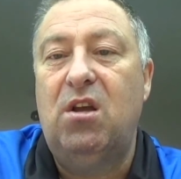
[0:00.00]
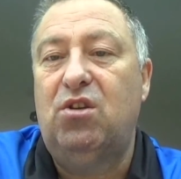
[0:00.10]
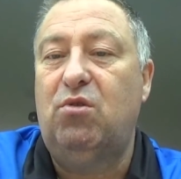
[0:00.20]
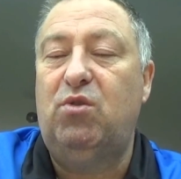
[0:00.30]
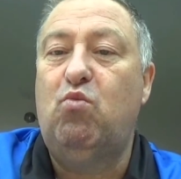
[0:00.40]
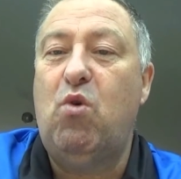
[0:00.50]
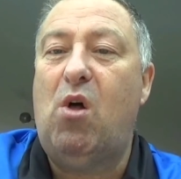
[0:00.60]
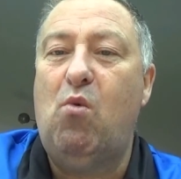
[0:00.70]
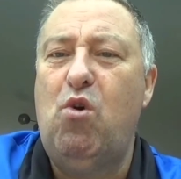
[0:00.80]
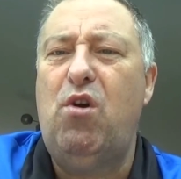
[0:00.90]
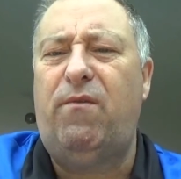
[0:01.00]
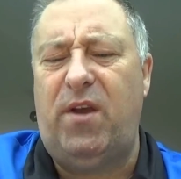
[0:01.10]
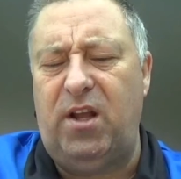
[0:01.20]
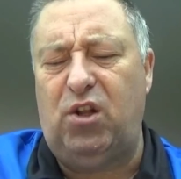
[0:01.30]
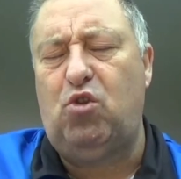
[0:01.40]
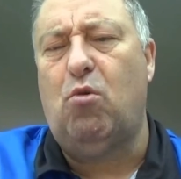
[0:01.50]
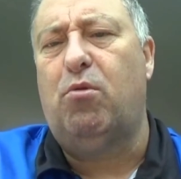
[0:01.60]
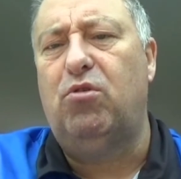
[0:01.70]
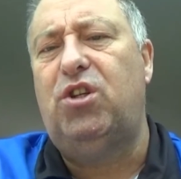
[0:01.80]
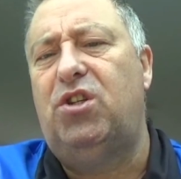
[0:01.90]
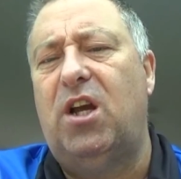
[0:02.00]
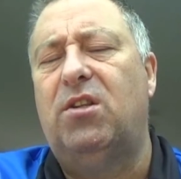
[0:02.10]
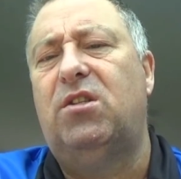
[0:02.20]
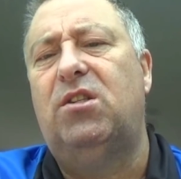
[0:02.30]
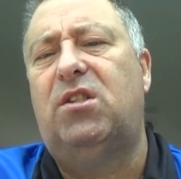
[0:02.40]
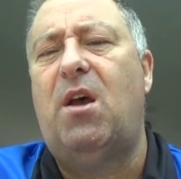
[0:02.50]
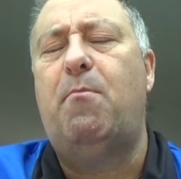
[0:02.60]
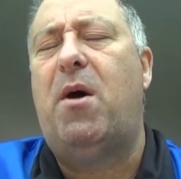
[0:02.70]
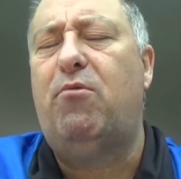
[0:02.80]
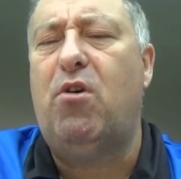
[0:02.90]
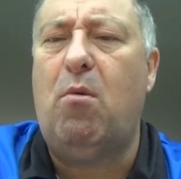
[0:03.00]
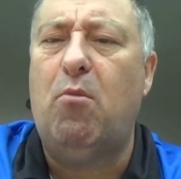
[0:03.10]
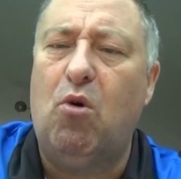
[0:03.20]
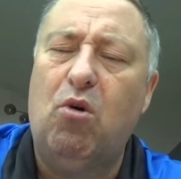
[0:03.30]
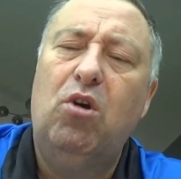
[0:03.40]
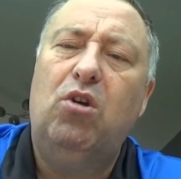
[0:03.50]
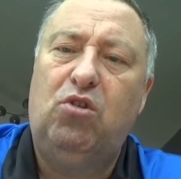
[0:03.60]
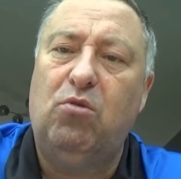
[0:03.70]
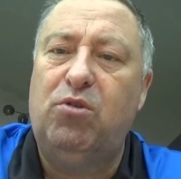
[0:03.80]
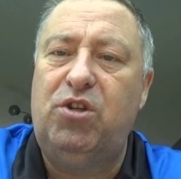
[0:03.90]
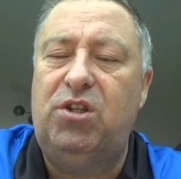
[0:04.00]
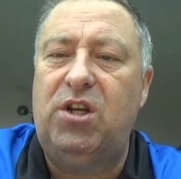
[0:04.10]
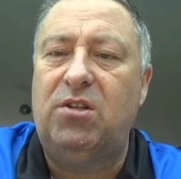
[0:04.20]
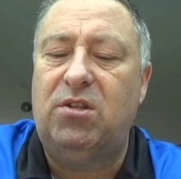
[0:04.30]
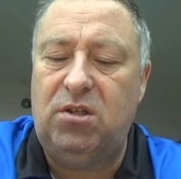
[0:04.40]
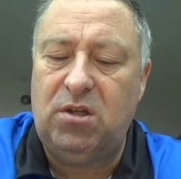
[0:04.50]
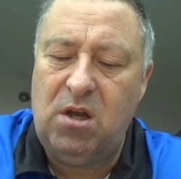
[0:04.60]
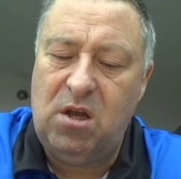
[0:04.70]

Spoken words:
So it's well worth it. It doubles your chances. £10 or more doubles your chances.